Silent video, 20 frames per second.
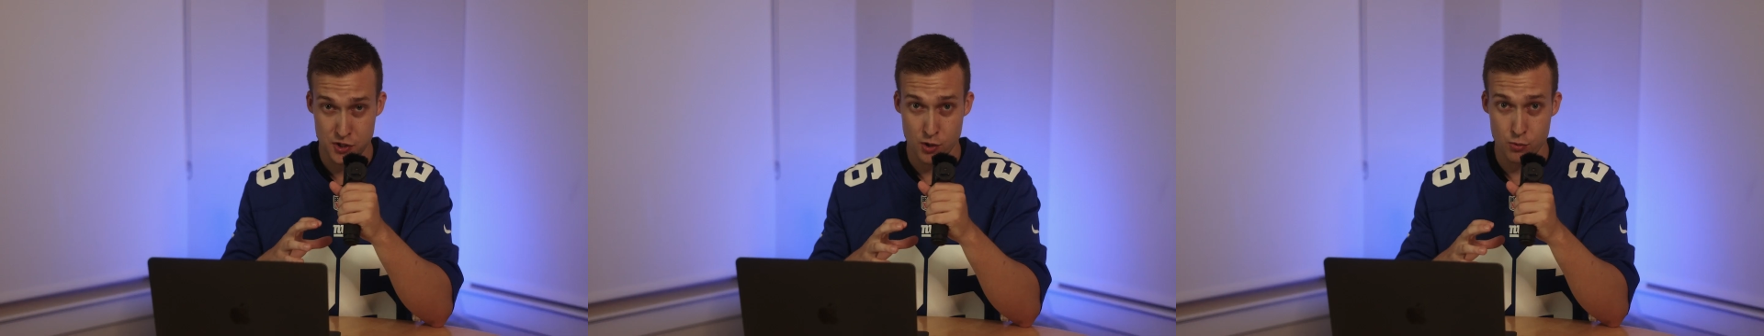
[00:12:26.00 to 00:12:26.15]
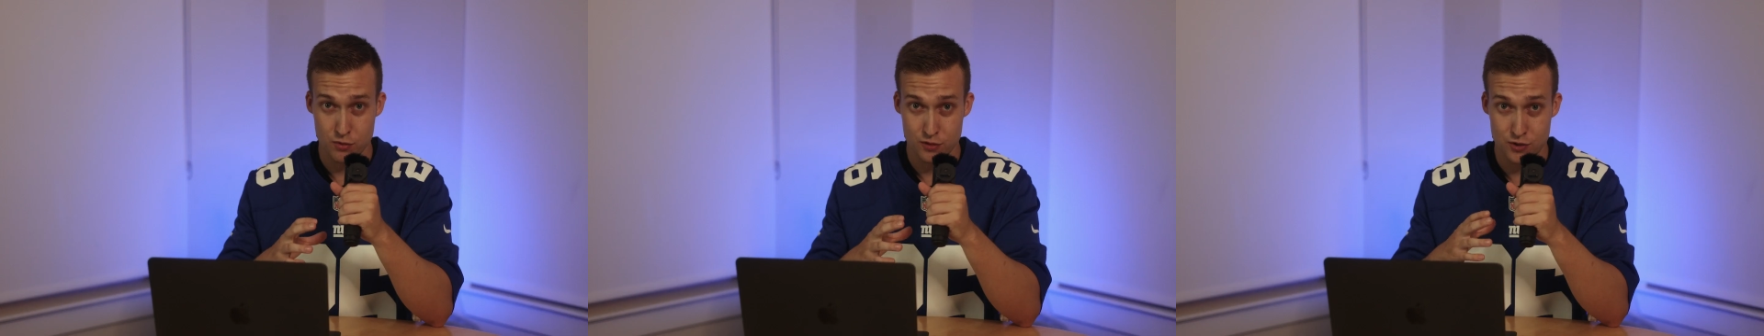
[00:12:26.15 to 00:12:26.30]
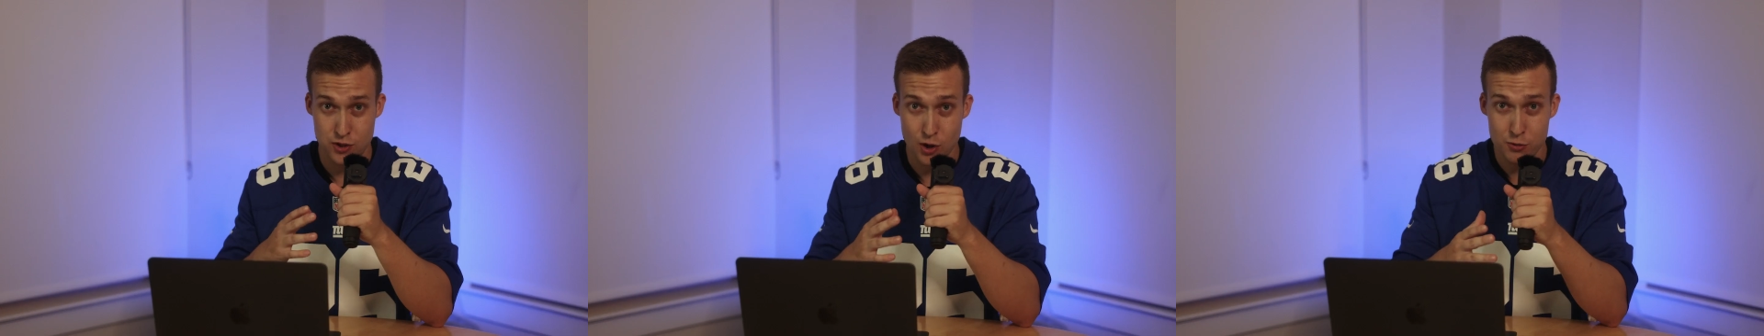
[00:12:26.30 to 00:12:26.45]

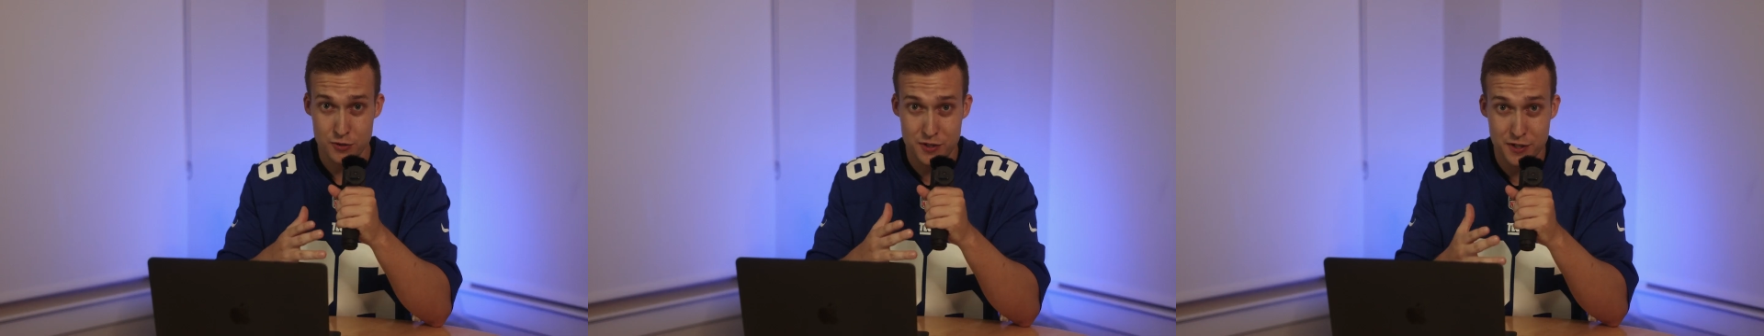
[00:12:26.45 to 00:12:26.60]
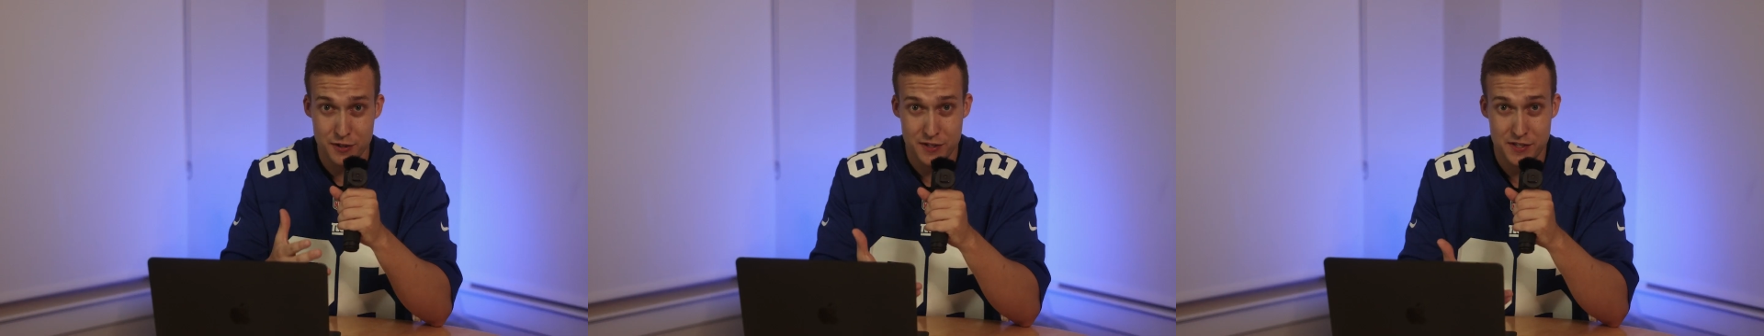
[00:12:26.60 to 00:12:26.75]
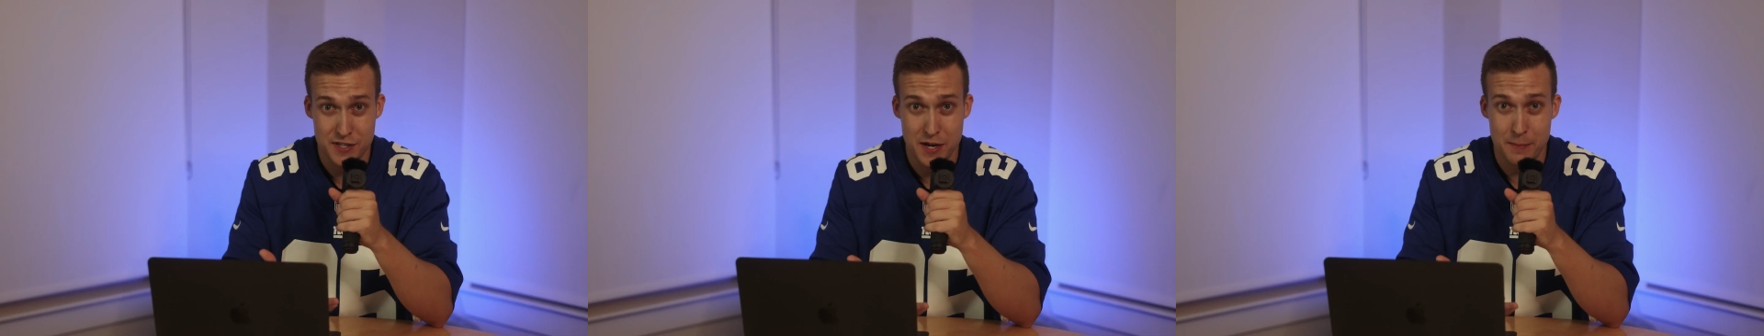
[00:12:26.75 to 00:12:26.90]
So
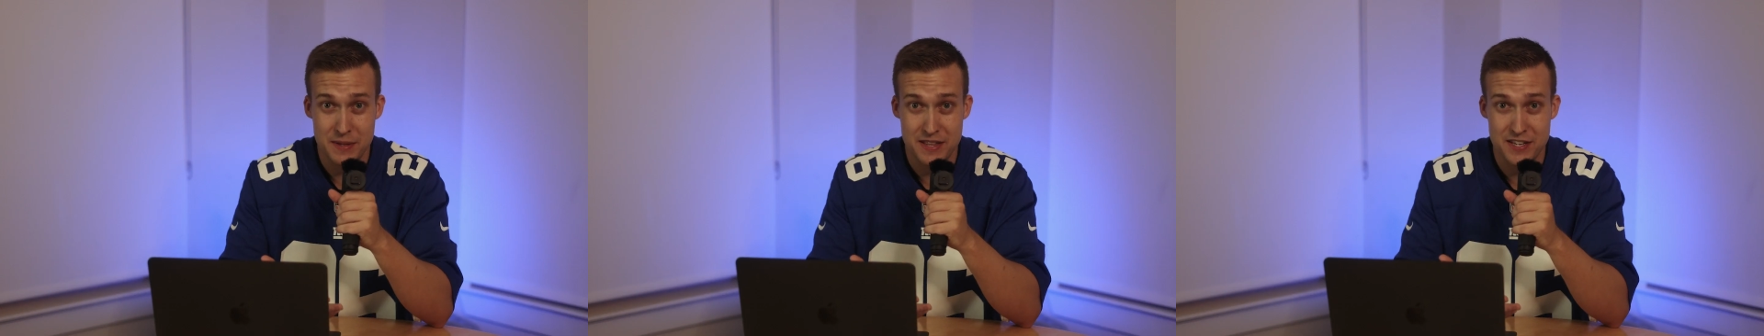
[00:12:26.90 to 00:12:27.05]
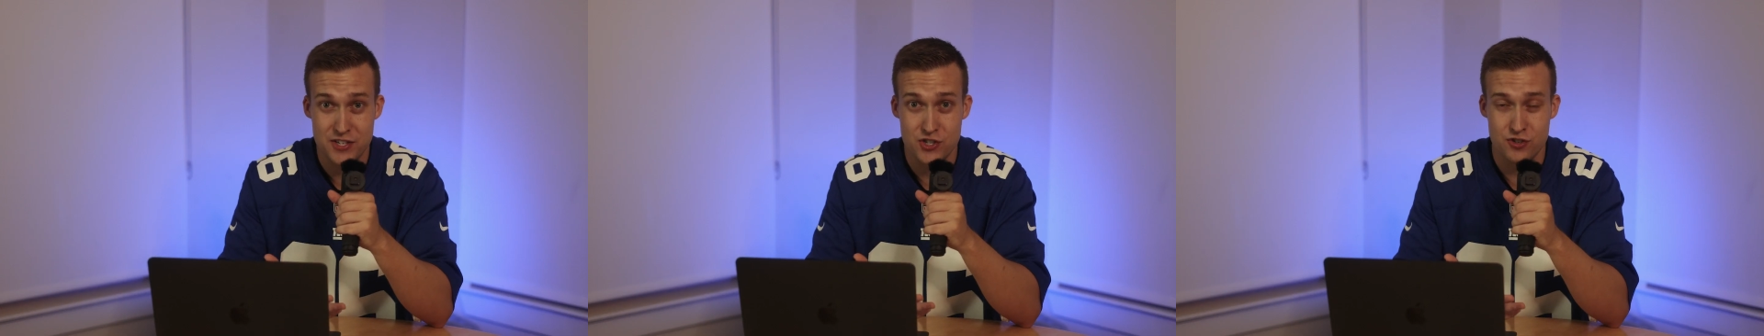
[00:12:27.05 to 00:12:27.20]
those are some of the